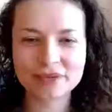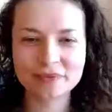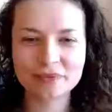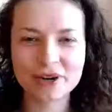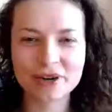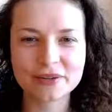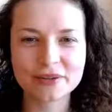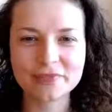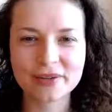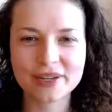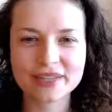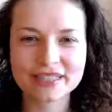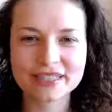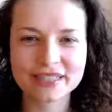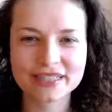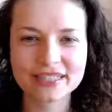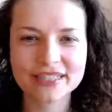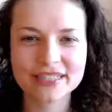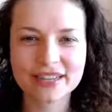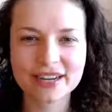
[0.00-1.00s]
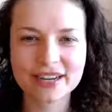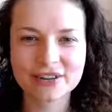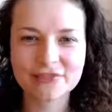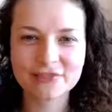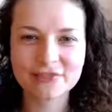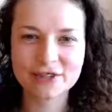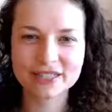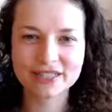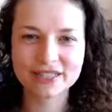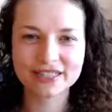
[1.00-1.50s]
modern medicine,
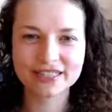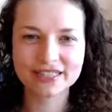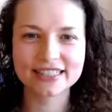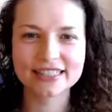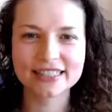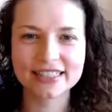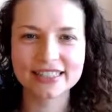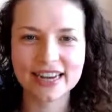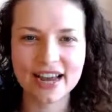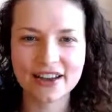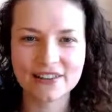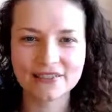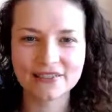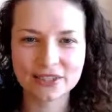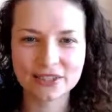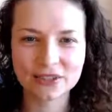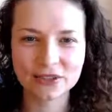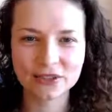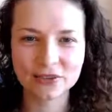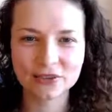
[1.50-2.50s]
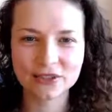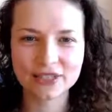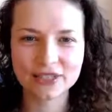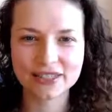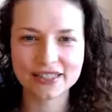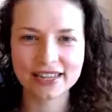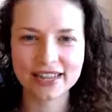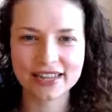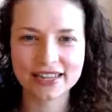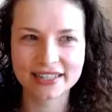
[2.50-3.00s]
unfortunately, didn't have the
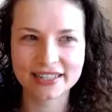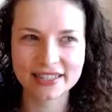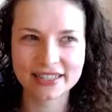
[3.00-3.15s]
solution that